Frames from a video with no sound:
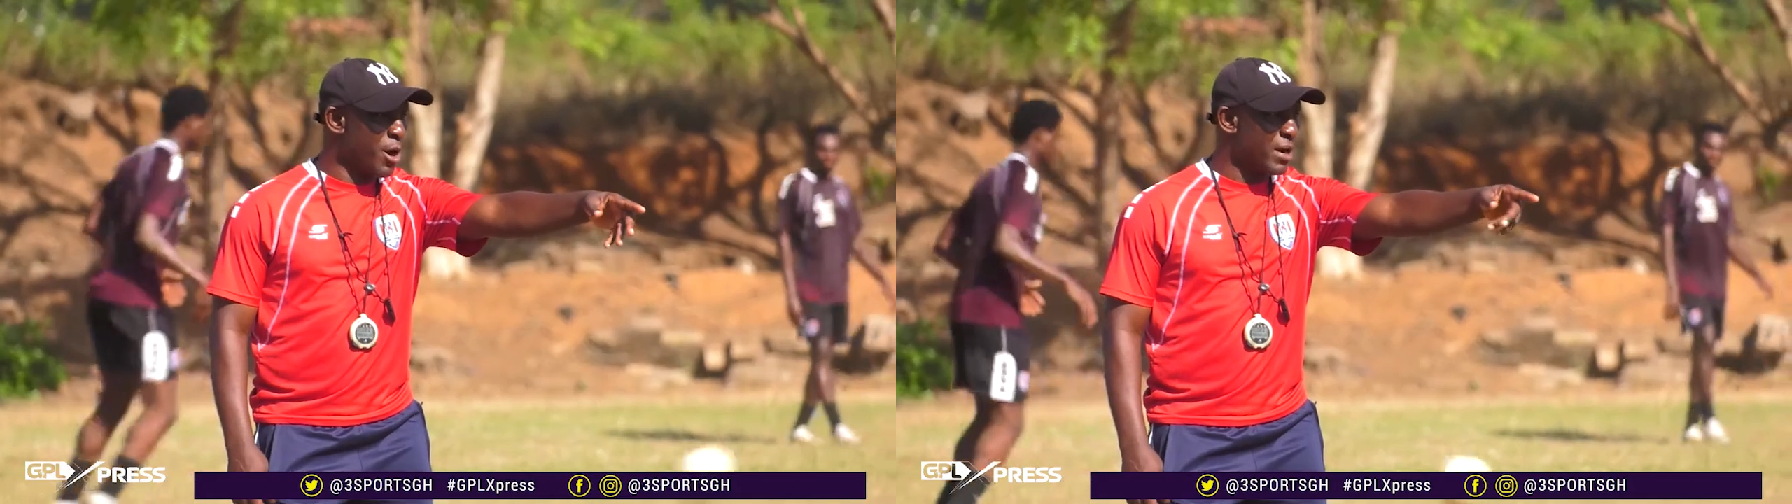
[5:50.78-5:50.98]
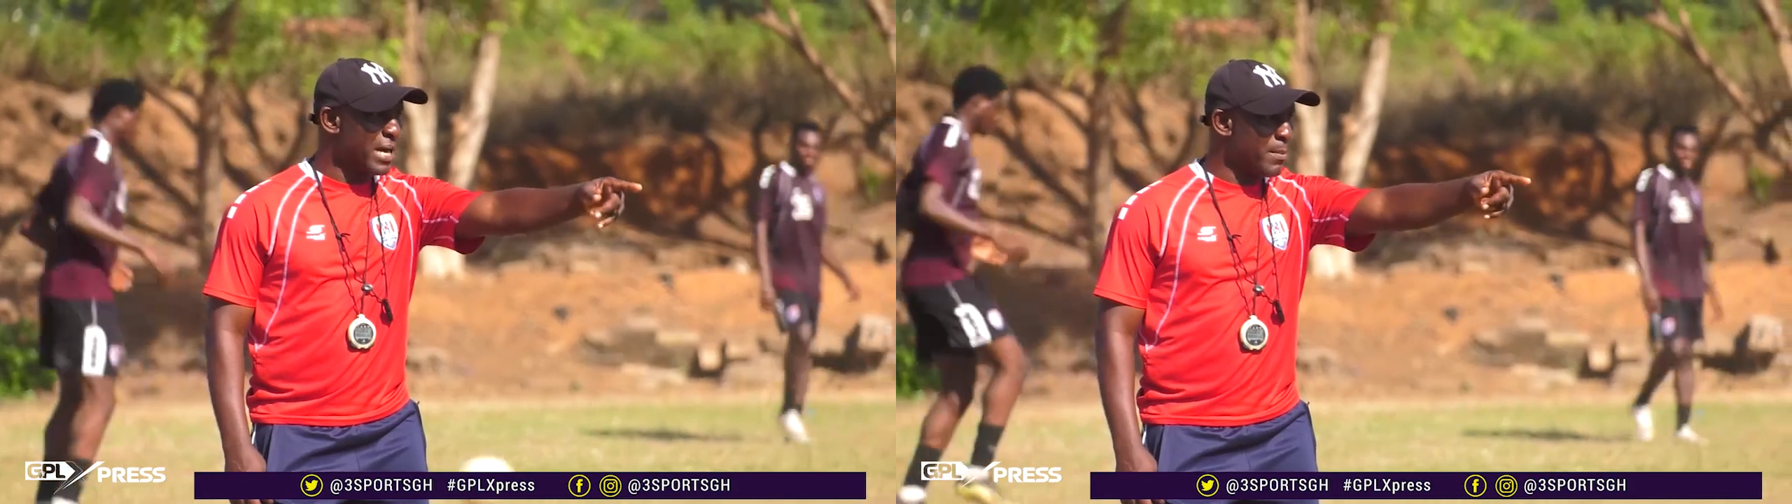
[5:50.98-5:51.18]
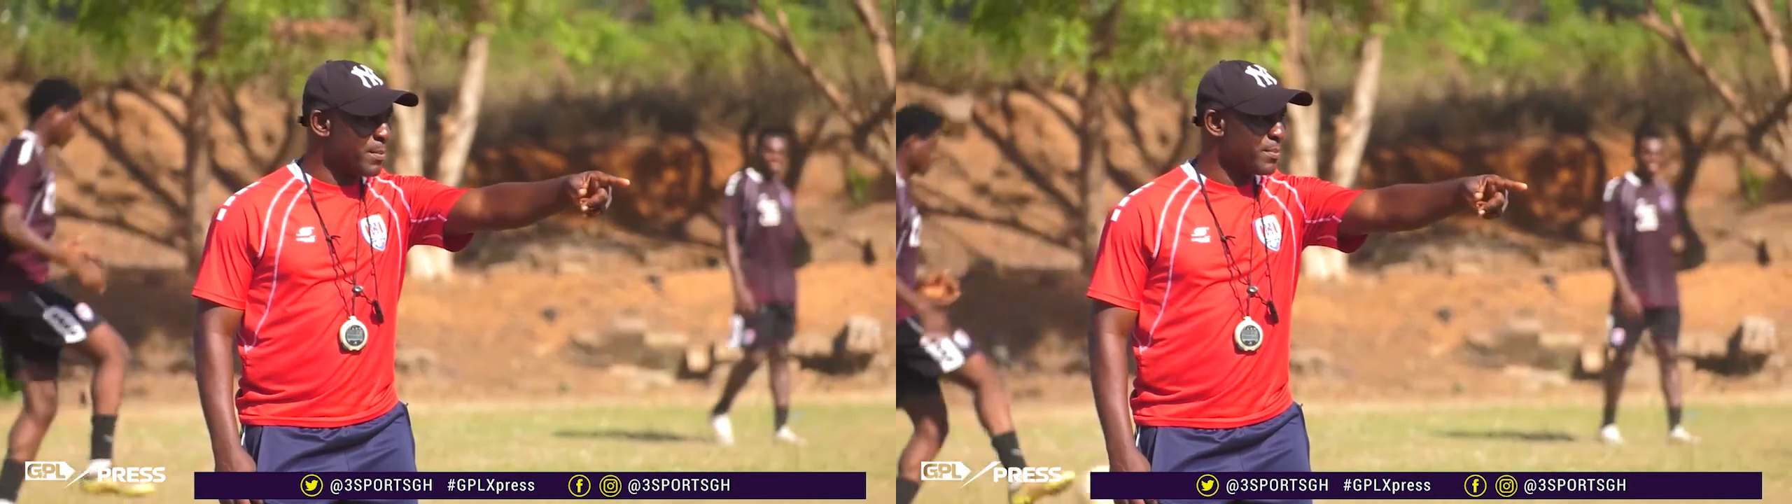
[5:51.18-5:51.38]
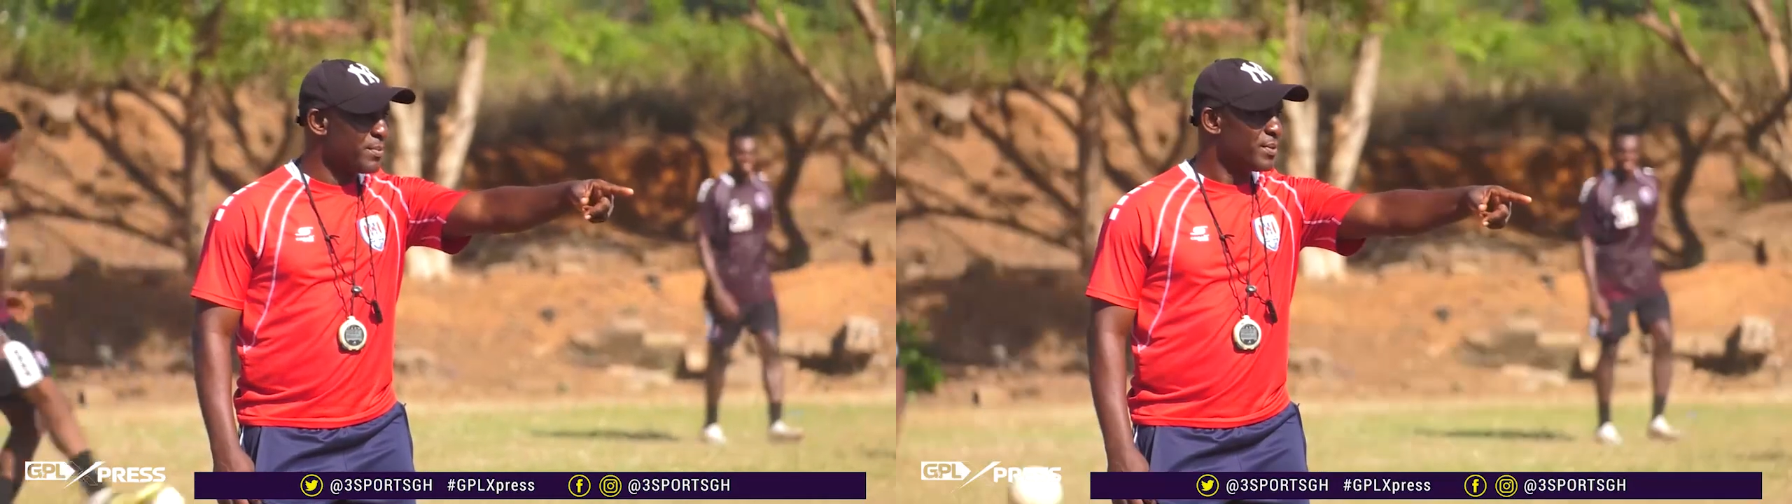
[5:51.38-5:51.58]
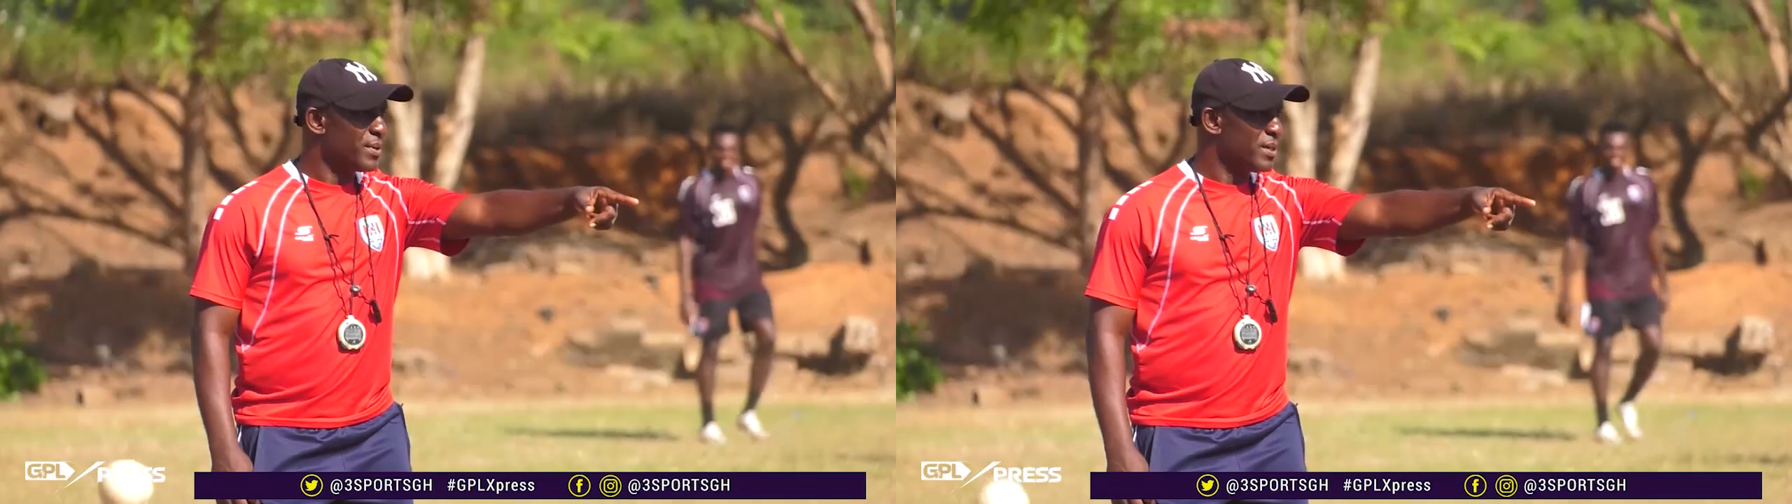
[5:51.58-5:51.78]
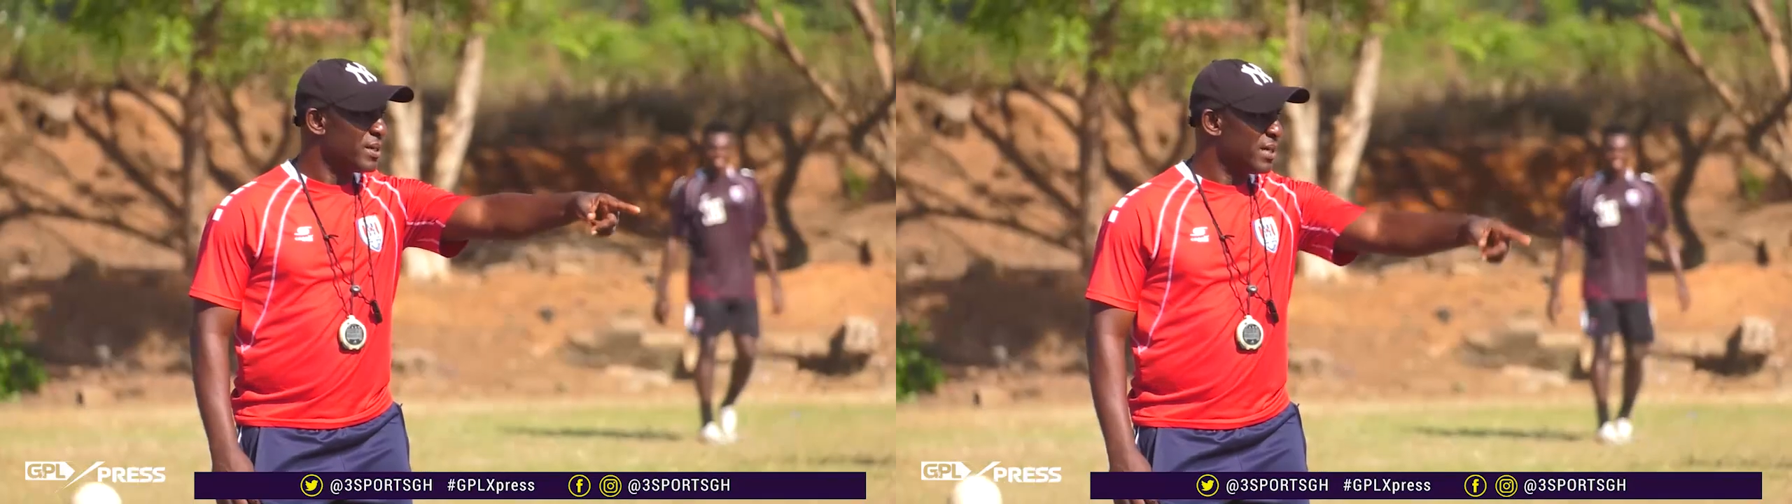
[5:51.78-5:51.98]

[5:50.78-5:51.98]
We want to win all our